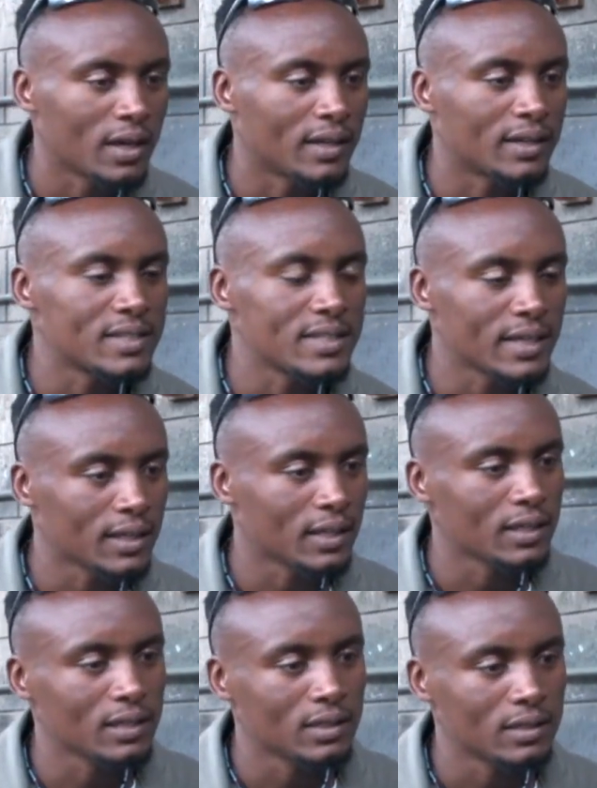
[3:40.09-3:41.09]
and
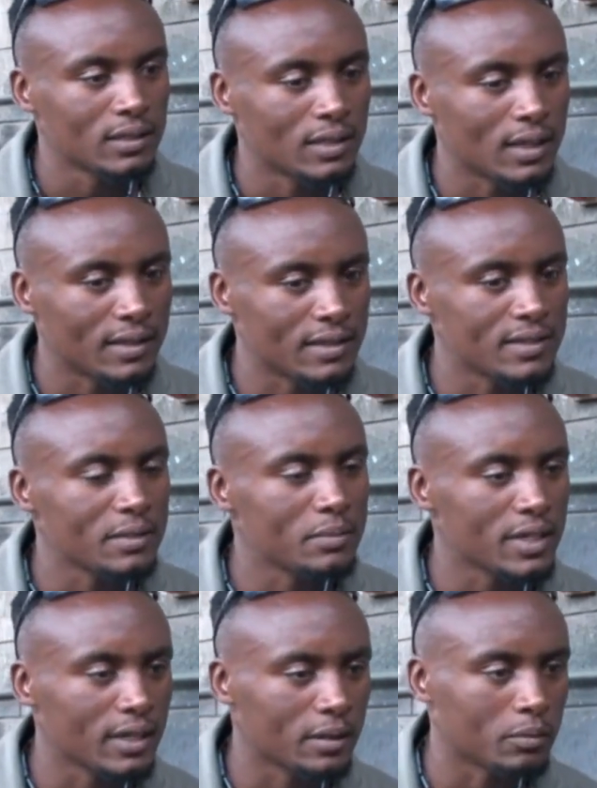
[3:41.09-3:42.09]
sell at the same
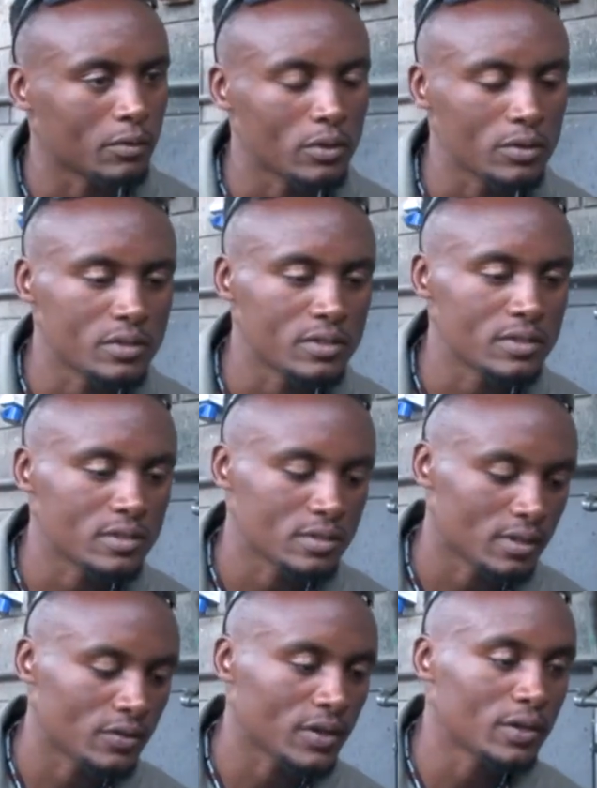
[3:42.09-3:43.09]
time, because
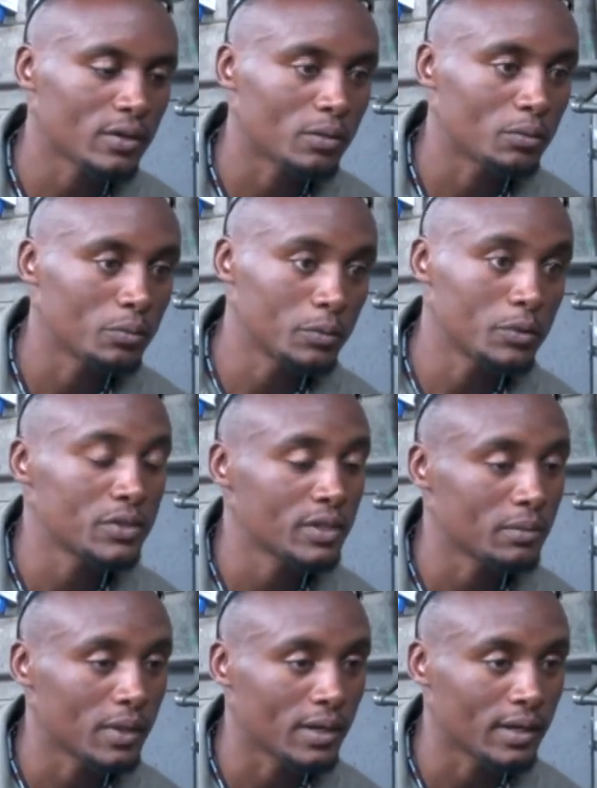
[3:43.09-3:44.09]
right now I'm
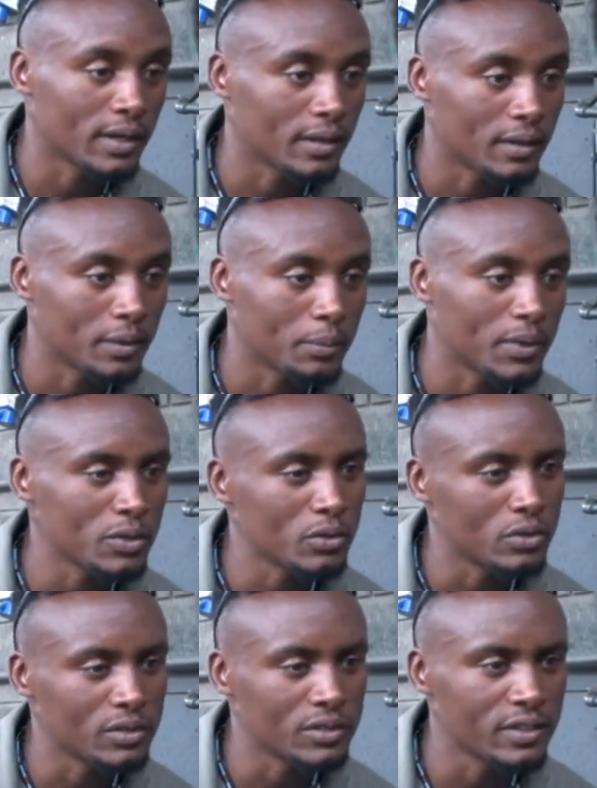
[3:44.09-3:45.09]
using my
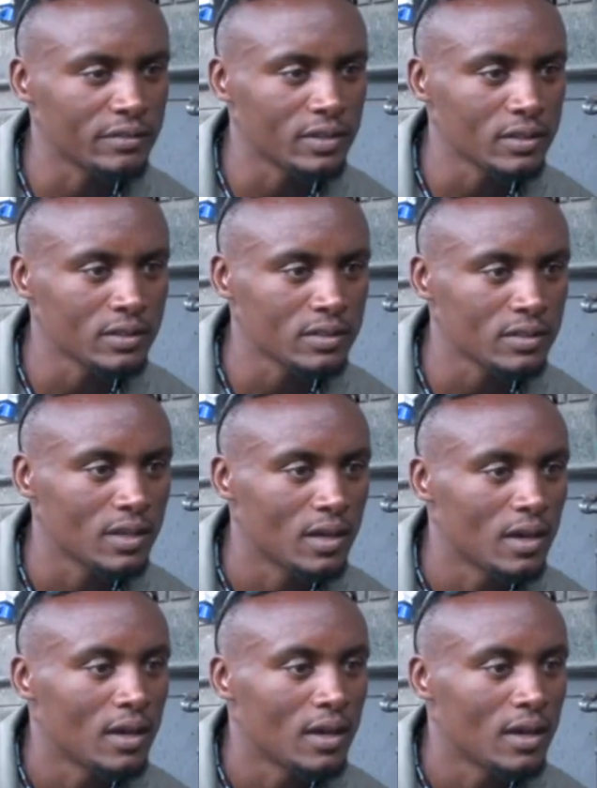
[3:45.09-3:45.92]
personal savings,